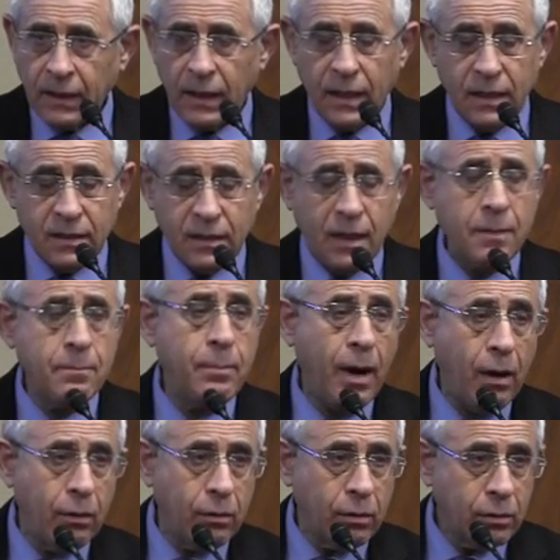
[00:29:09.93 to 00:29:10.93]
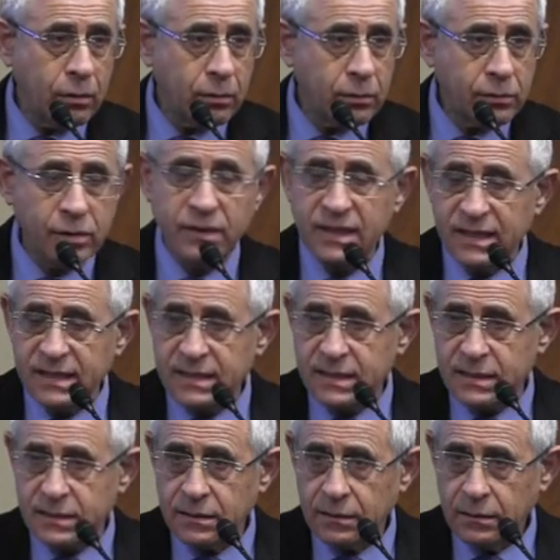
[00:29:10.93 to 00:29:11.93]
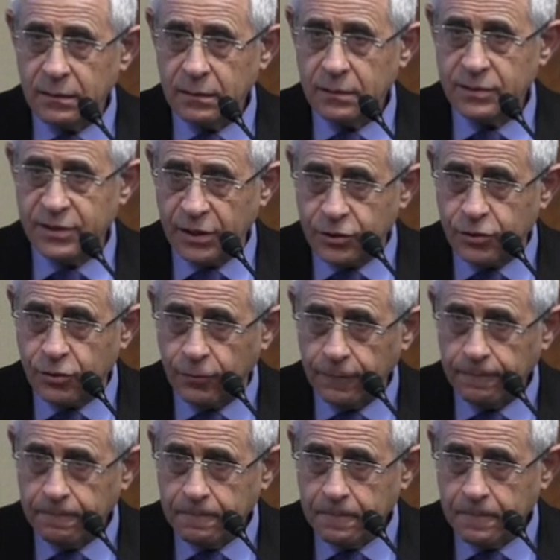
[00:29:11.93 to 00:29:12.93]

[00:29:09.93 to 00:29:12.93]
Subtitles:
And they bow to this statue.